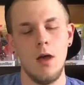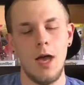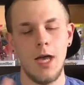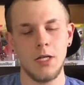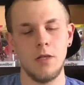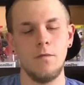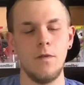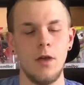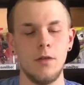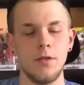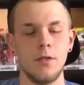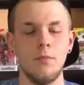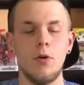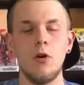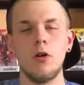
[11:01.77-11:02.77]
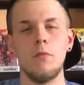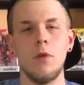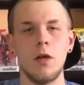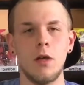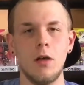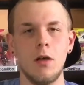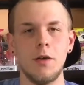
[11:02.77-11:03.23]
I actually found some
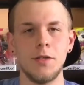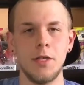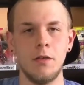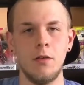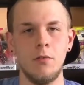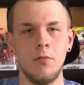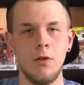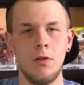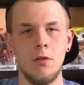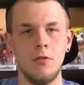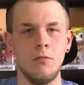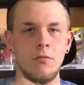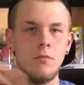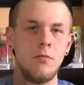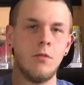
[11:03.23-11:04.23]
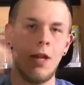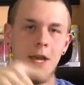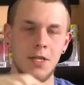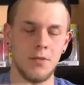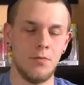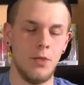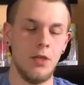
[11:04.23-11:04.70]
Pokemon cards at Goodwill
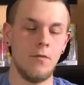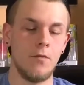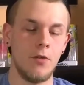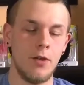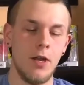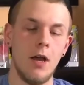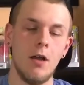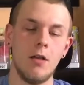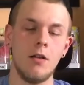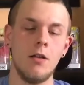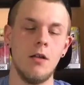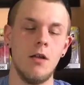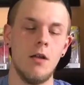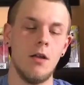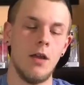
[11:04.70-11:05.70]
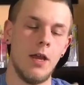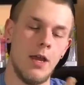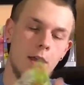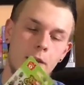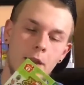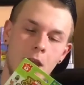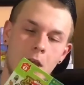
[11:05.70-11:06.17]
last week for $1,
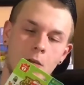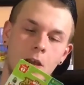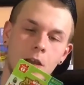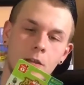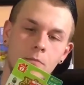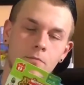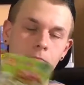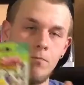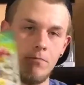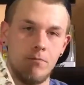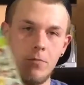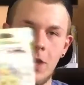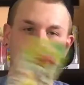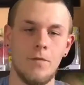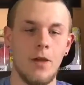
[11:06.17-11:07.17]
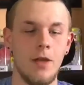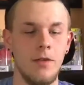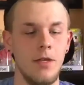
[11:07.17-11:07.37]
and now I find